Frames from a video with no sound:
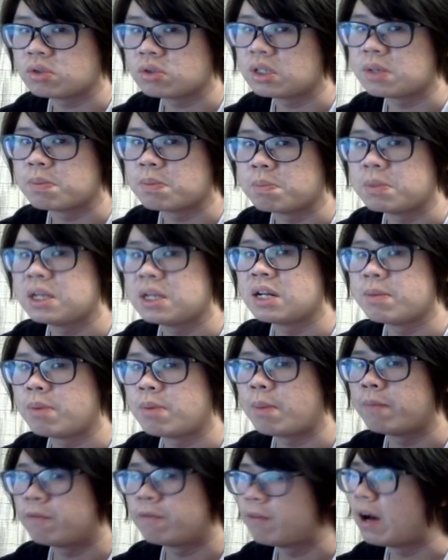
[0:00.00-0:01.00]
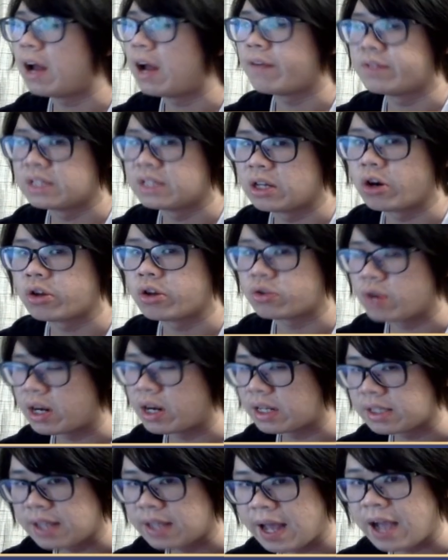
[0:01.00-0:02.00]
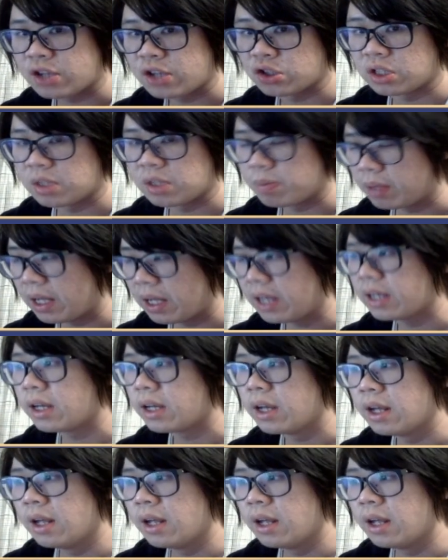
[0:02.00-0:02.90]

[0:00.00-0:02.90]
need minimum 5 Xerath Dragons to actually play,